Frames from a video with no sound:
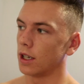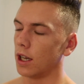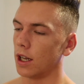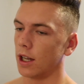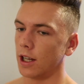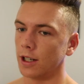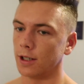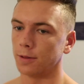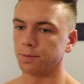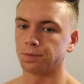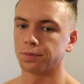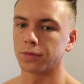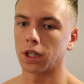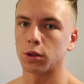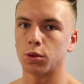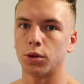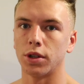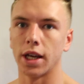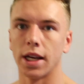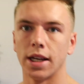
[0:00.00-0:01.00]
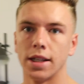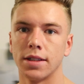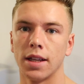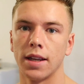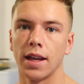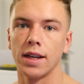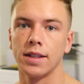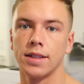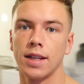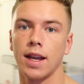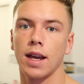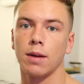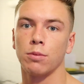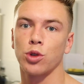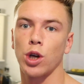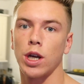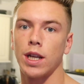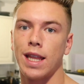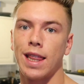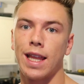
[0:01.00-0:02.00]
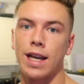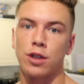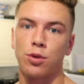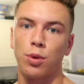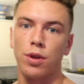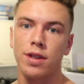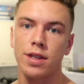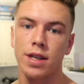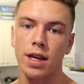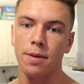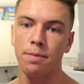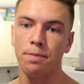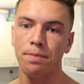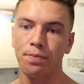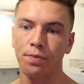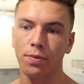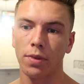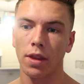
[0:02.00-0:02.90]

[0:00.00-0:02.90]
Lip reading: That's what day it is today. Today I'm training legs with Tim.